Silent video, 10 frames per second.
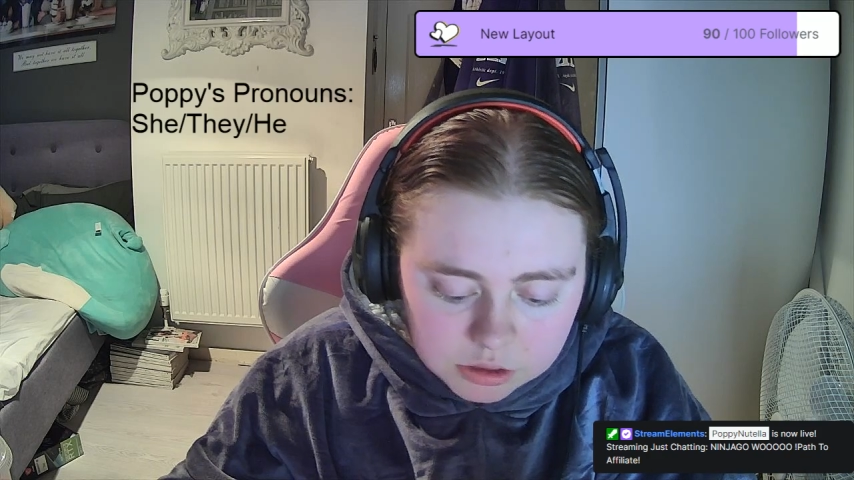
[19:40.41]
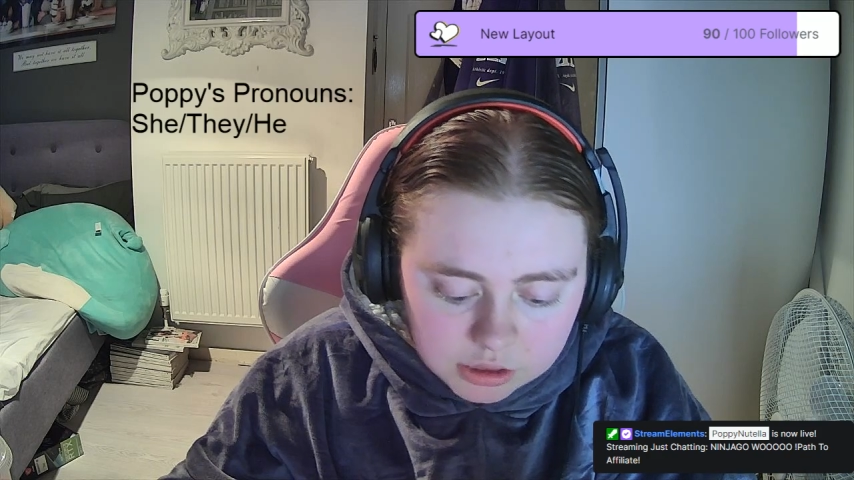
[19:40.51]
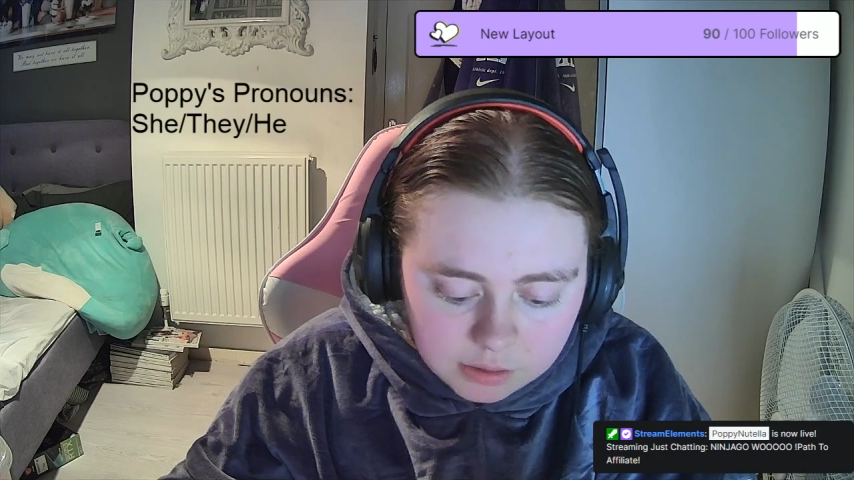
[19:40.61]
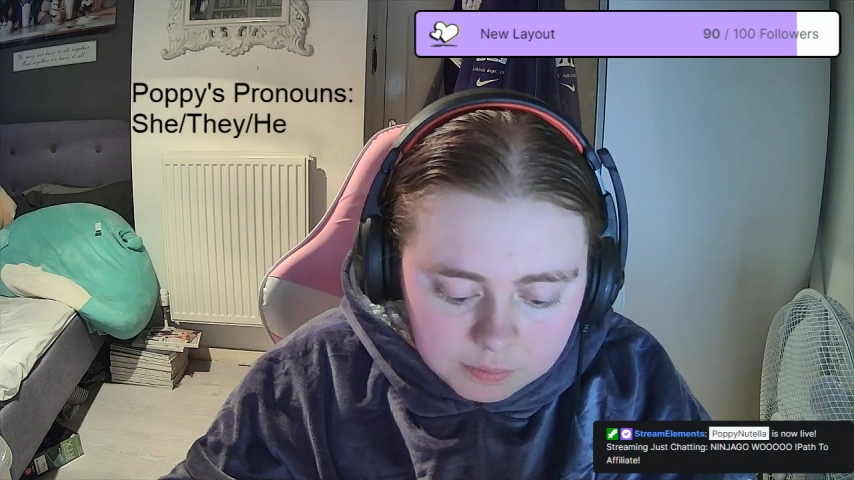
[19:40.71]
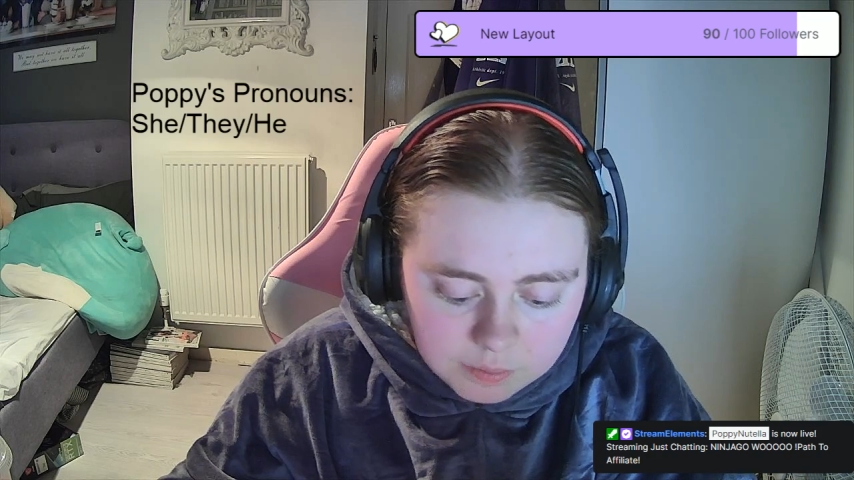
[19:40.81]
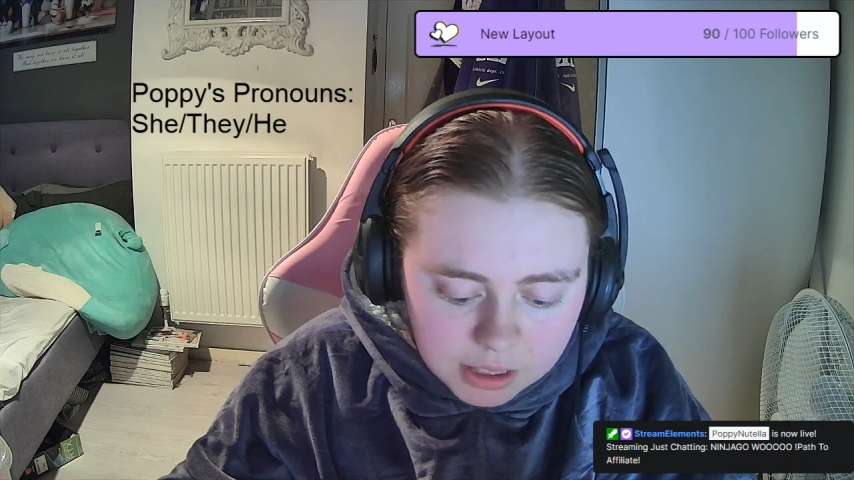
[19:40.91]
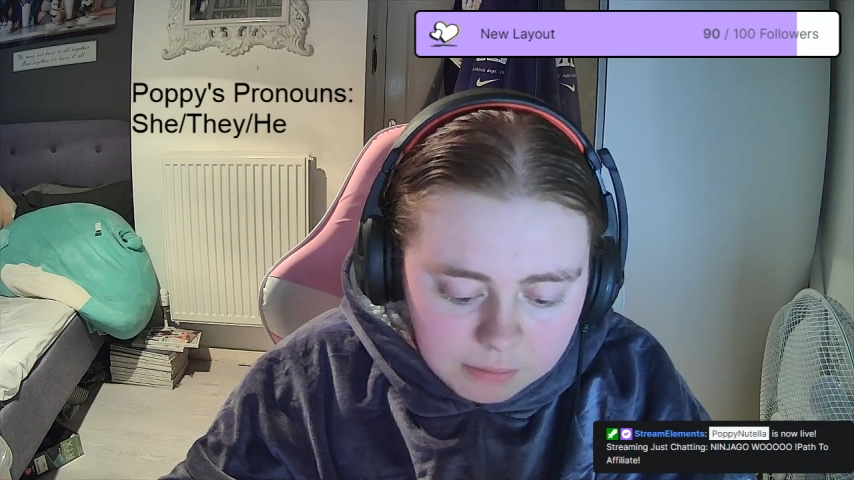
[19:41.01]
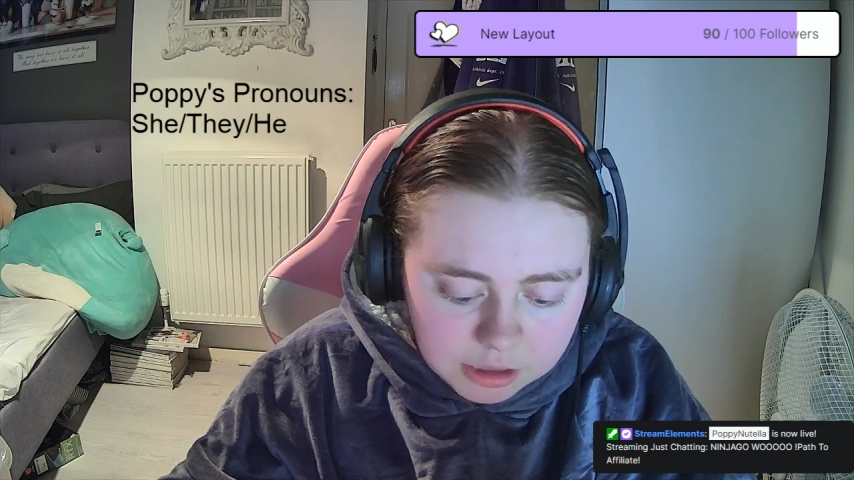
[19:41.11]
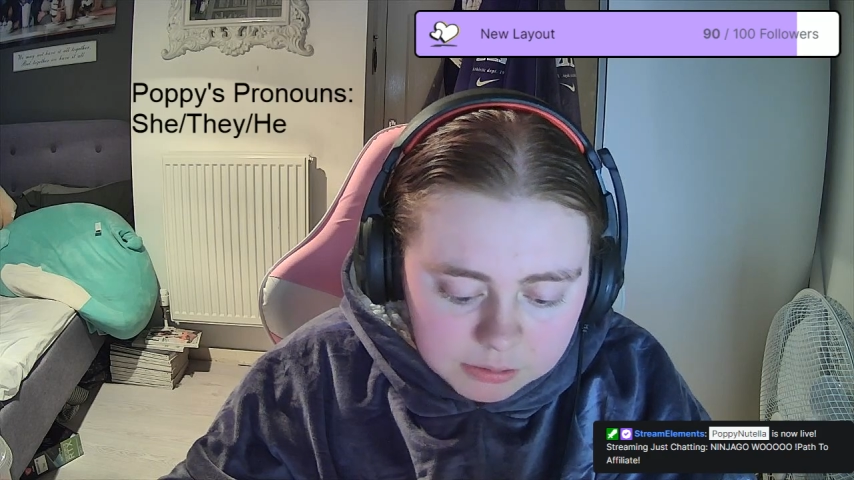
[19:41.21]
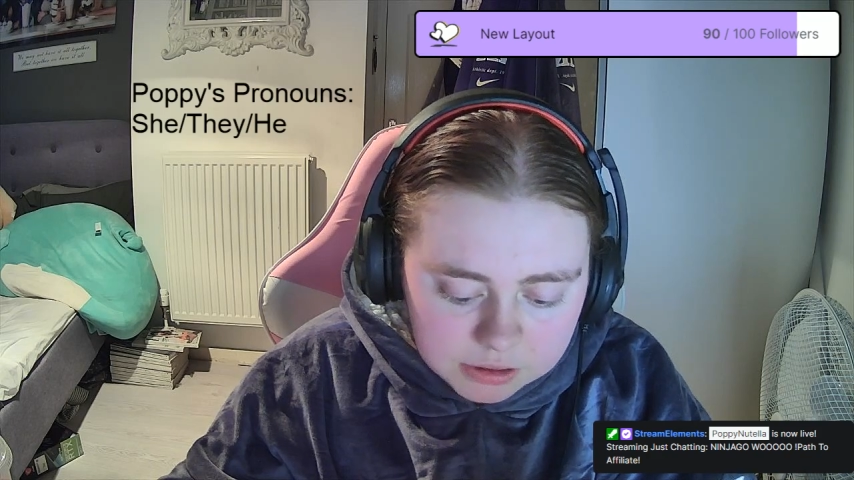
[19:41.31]
rooster.
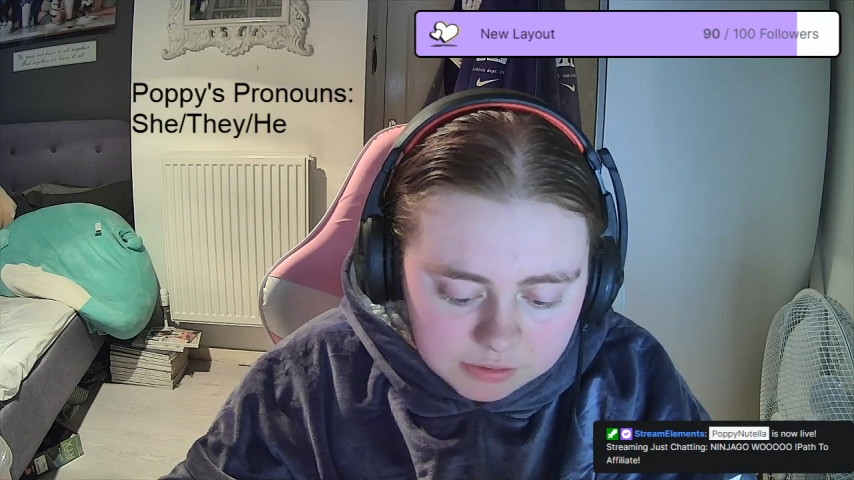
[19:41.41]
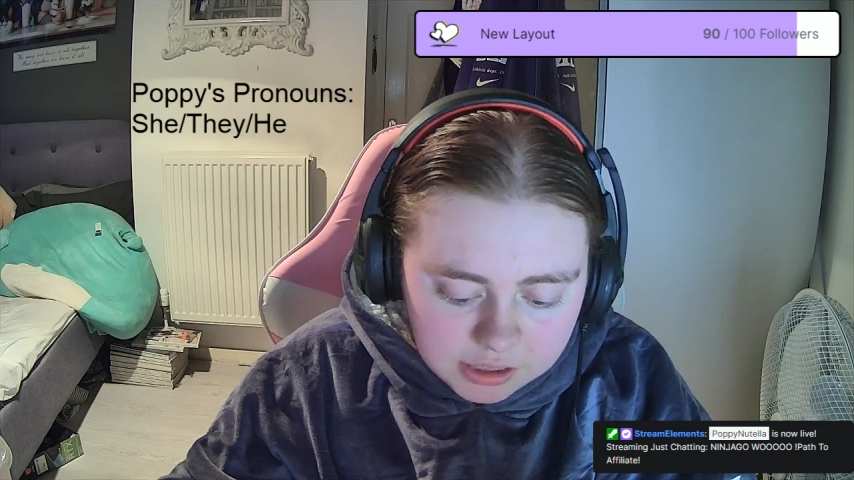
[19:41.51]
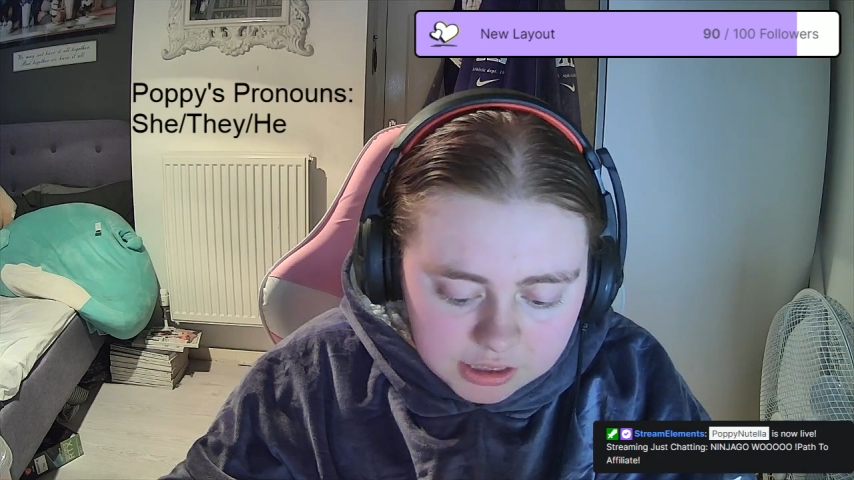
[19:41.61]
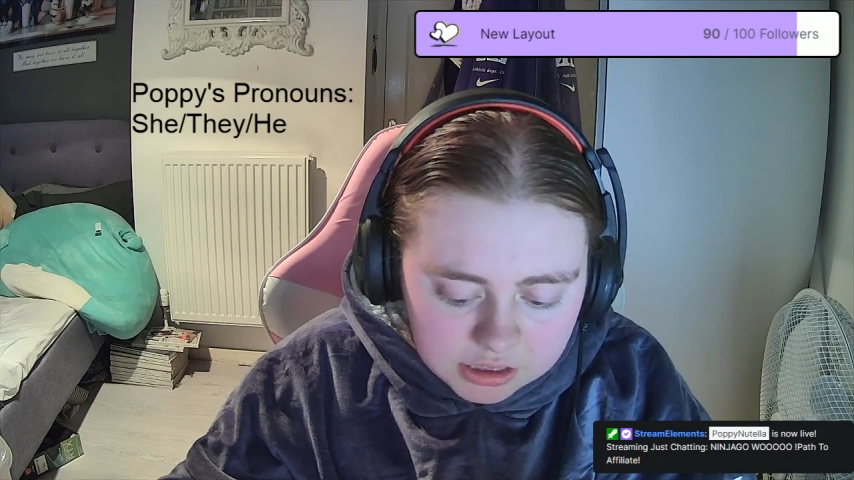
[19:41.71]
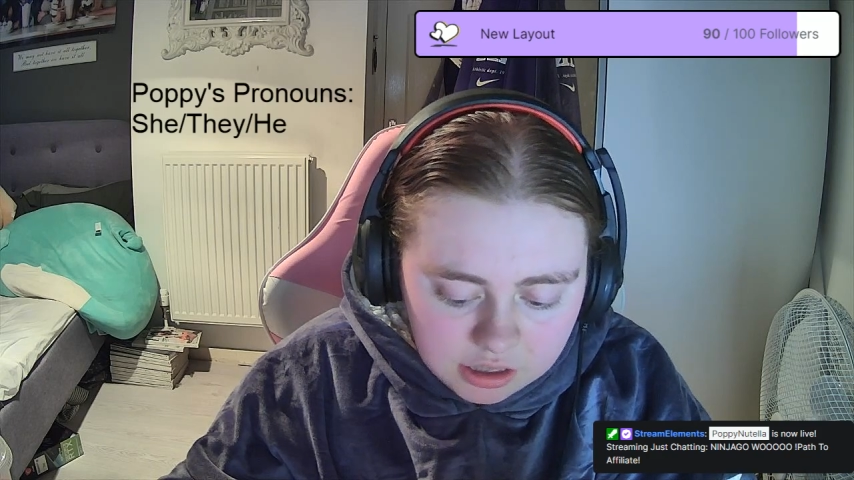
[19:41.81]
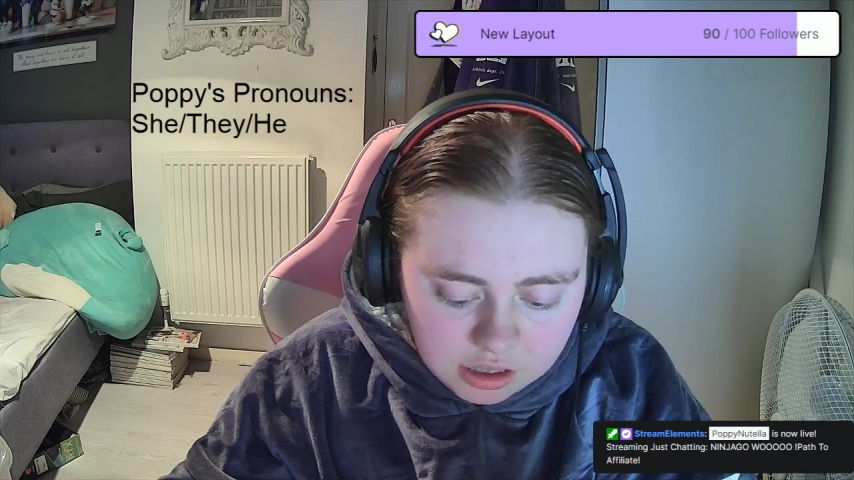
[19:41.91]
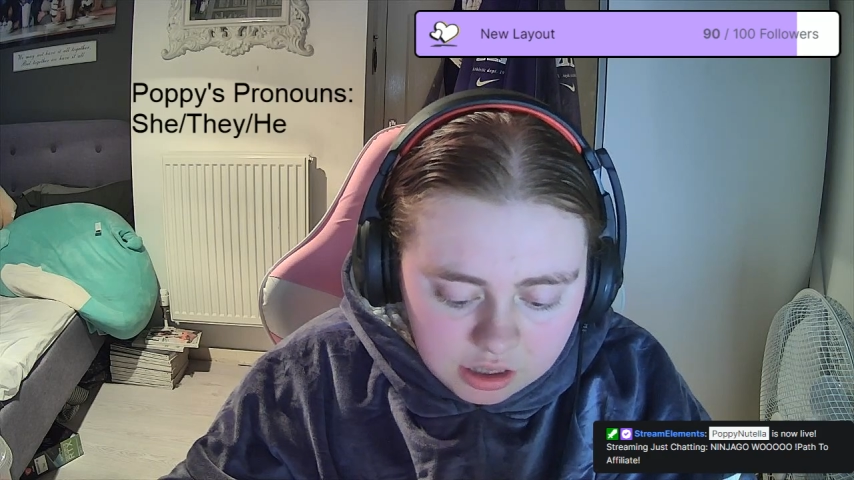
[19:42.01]
It must be sunrise.